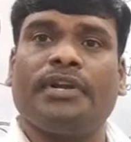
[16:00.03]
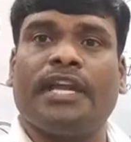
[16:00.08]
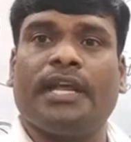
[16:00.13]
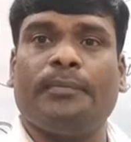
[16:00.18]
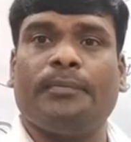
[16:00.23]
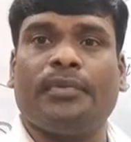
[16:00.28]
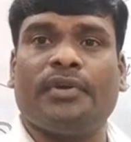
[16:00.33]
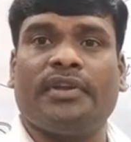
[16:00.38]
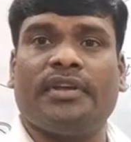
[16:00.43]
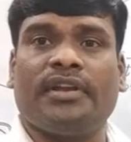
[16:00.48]

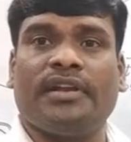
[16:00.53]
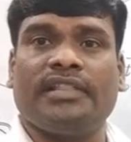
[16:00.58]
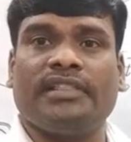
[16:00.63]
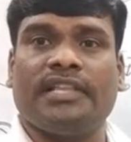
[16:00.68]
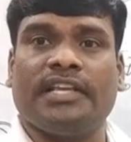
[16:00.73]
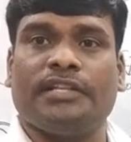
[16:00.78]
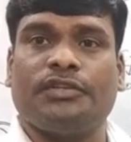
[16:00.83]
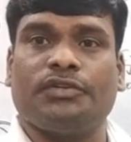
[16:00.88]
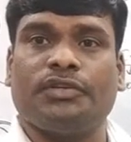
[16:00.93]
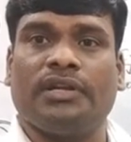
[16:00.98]
temporary
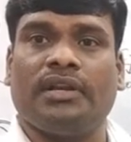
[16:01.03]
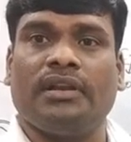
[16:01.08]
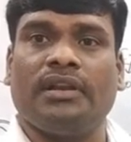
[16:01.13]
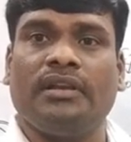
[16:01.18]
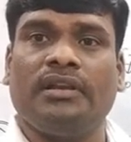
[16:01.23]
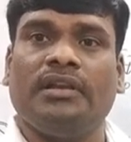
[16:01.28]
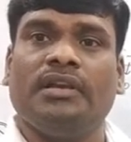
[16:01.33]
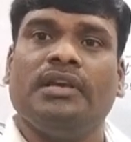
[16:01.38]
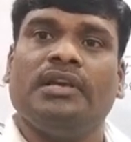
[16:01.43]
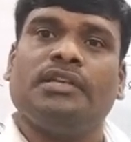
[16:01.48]
teeth,
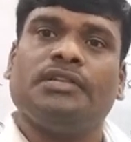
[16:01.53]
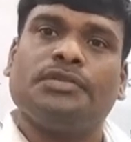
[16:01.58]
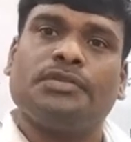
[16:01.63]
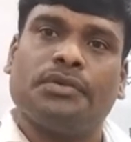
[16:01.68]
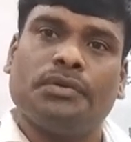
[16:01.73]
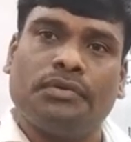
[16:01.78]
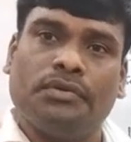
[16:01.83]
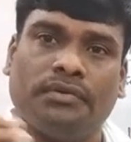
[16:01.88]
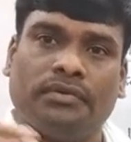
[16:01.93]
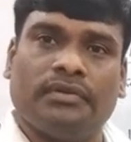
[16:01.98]
children,
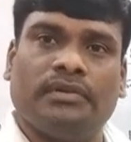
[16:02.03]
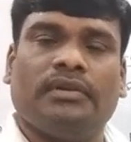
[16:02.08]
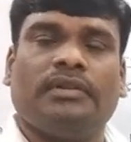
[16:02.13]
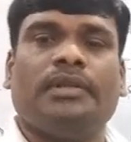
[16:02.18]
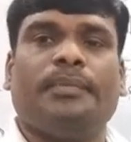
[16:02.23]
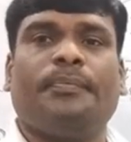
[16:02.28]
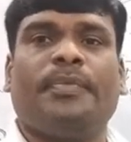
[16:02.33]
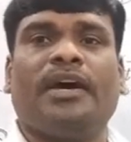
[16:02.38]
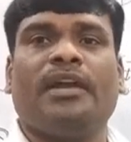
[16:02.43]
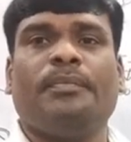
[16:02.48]
so
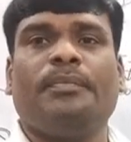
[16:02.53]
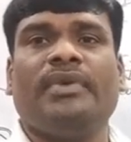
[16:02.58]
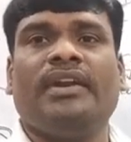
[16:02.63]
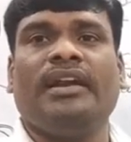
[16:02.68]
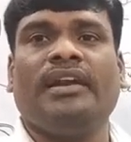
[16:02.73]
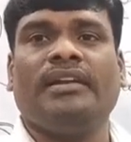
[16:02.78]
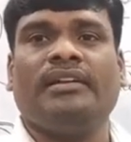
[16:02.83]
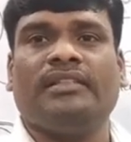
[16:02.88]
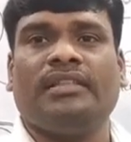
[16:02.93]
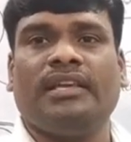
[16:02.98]
the
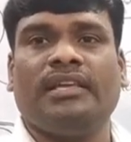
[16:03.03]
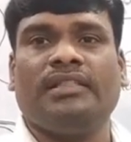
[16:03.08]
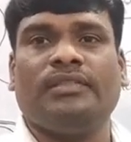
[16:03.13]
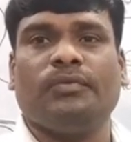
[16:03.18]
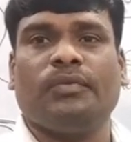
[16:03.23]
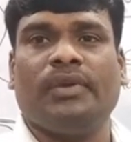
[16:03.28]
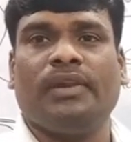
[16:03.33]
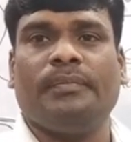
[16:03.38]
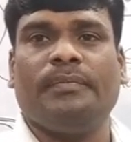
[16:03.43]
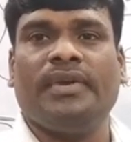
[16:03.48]
permanent teeth
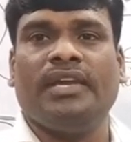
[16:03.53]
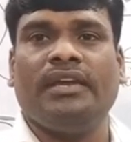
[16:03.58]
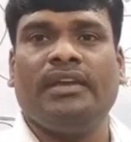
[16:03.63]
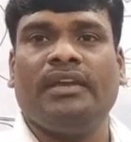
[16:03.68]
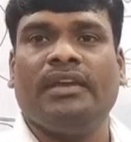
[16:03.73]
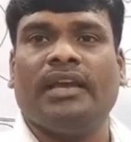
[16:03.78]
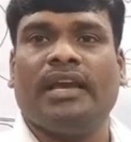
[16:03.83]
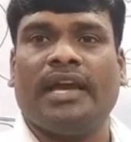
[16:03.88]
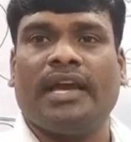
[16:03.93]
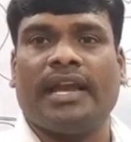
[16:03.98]
will
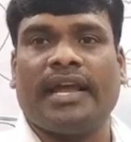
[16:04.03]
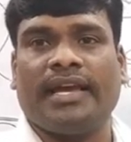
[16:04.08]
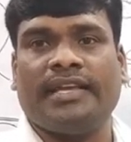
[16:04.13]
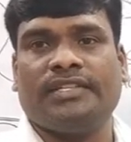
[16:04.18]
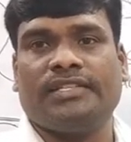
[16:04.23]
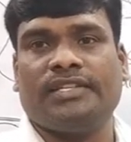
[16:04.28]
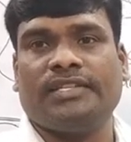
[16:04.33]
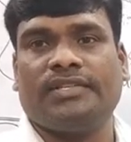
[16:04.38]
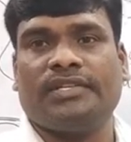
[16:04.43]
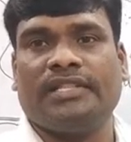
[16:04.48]
be
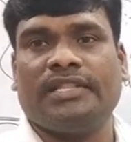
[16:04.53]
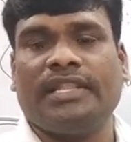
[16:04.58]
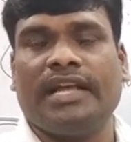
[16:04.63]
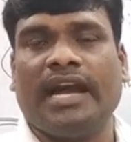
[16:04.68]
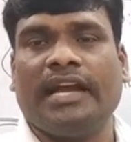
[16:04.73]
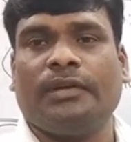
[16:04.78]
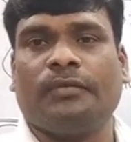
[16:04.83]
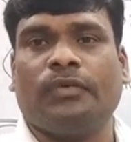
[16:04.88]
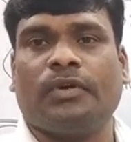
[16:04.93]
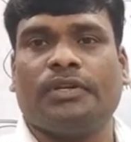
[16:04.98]
arises in
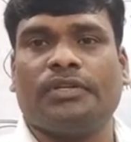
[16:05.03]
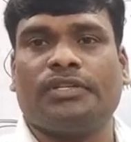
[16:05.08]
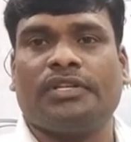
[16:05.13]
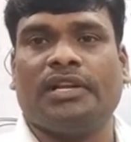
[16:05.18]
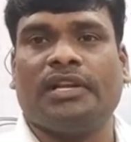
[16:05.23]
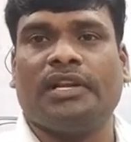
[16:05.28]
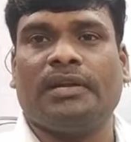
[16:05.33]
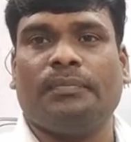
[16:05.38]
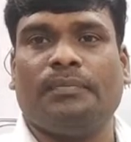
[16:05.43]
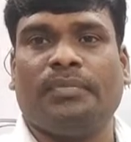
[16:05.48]
that what
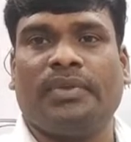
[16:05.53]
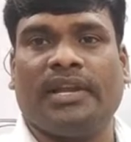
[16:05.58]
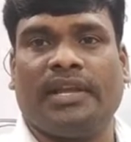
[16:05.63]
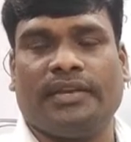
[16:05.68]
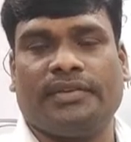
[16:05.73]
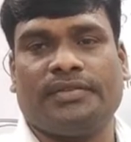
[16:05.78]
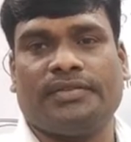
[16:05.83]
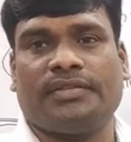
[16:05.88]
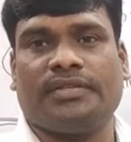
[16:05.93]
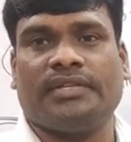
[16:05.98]
children
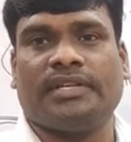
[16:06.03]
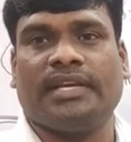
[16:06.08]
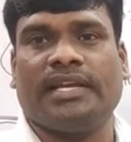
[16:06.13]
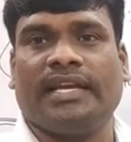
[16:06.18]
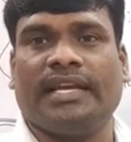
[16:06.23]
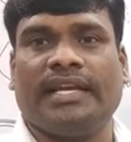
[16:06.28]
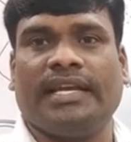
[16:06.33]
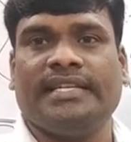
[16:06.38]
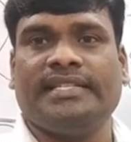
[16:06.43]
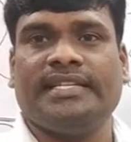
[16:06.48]
place,
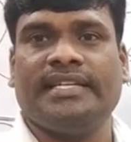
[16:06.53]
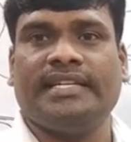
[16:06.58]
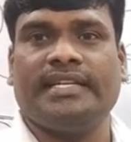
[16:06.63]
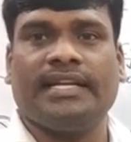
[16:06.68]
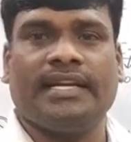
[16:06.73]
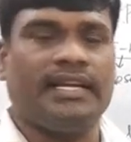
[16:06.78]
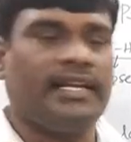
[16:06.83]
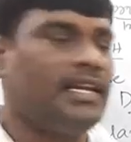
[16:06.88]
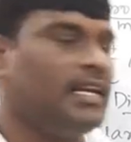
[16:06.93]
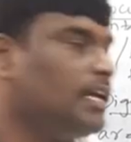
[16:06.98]
isn't
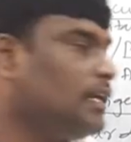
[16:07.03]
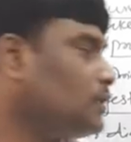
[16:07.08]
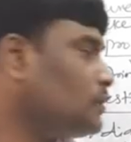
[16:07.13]
it?